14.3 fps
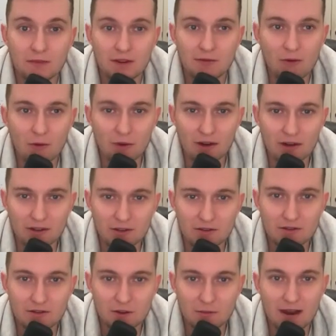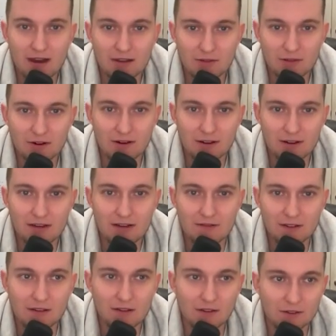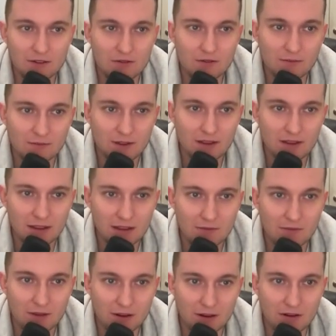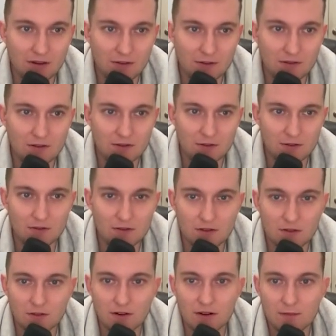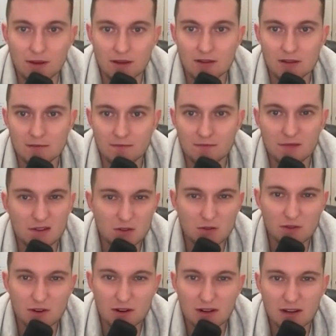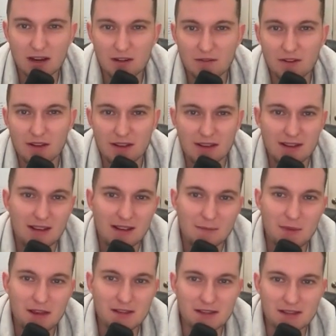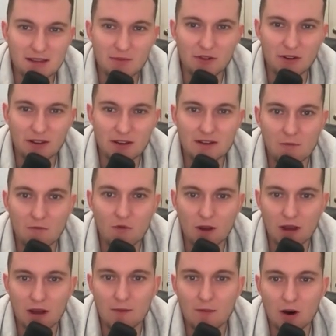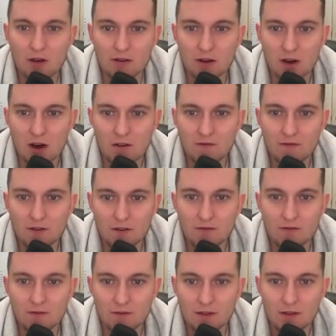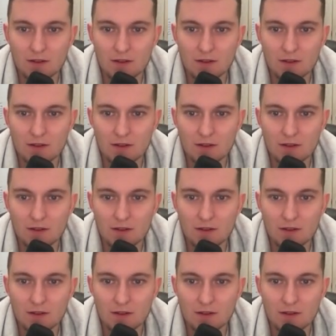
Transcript: what we're going to do is go back to our nifty little tool and then we're going to go to story, basically story kind of basically similar to this. We're kind of modeling off of